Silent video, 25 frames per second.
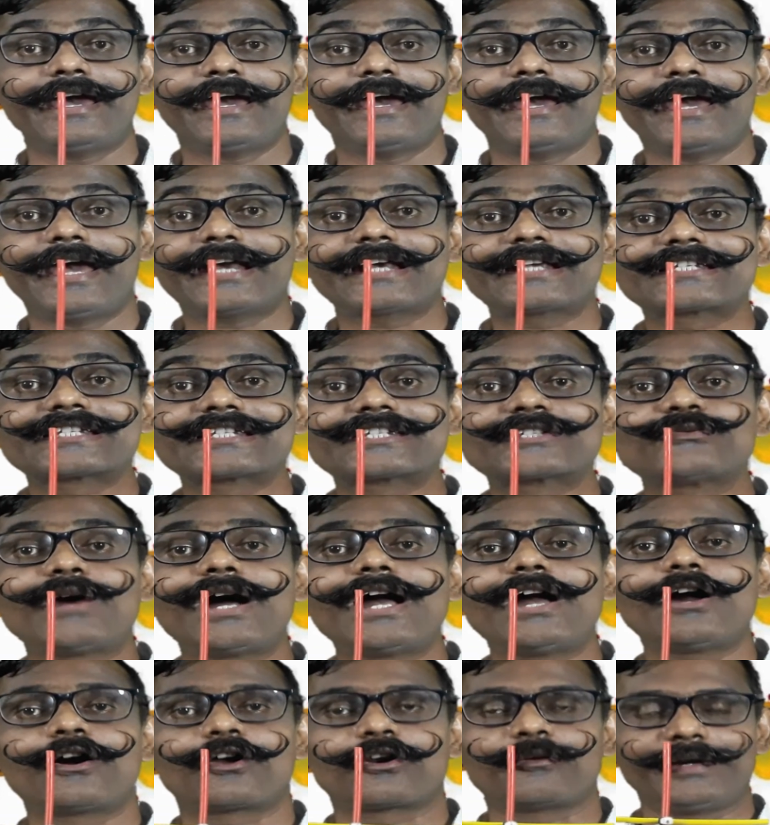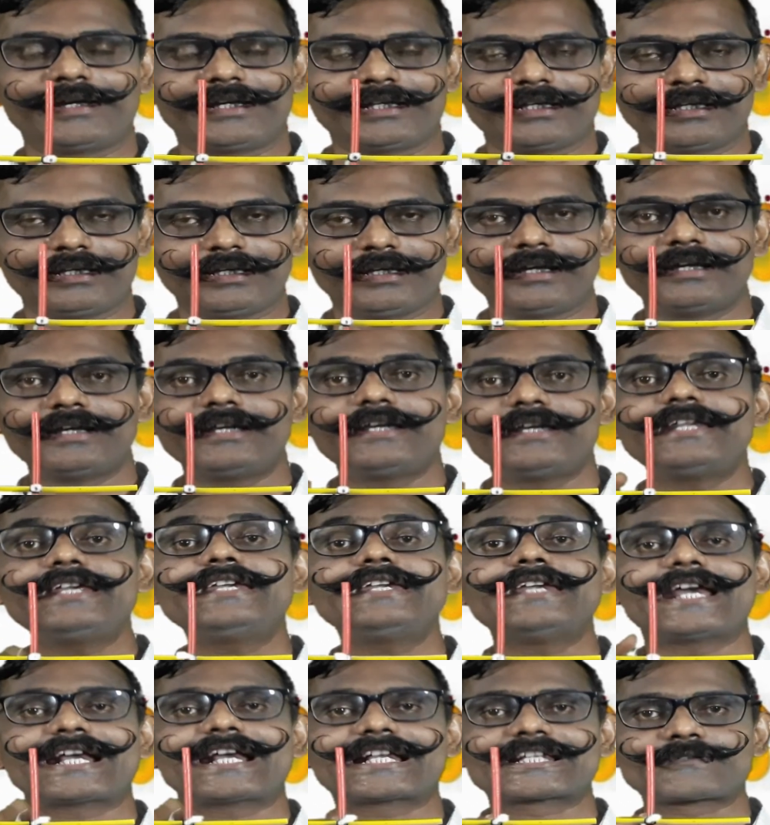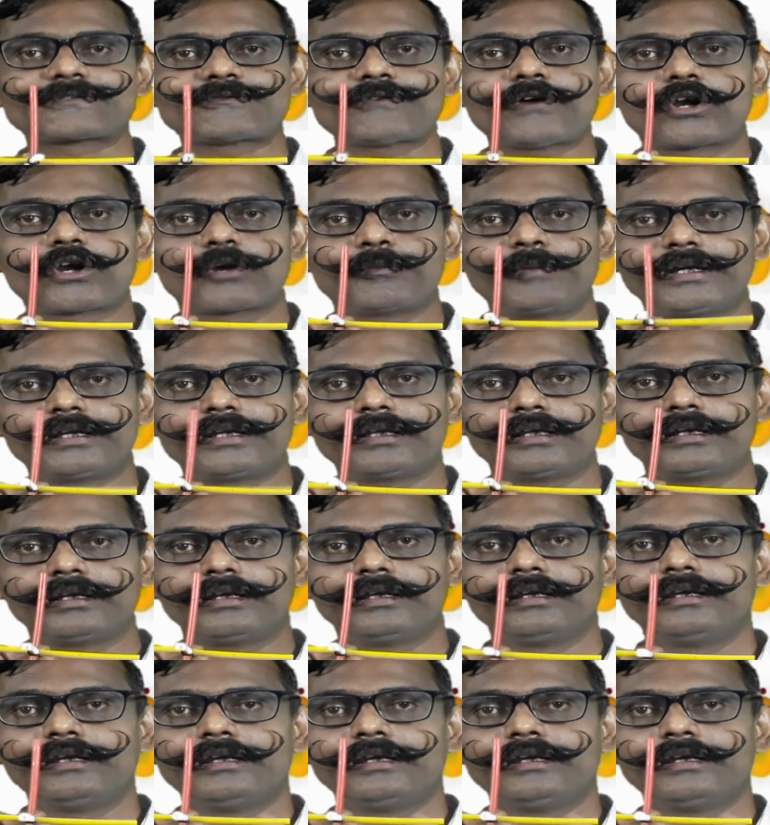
xy orbital, dxy orbital.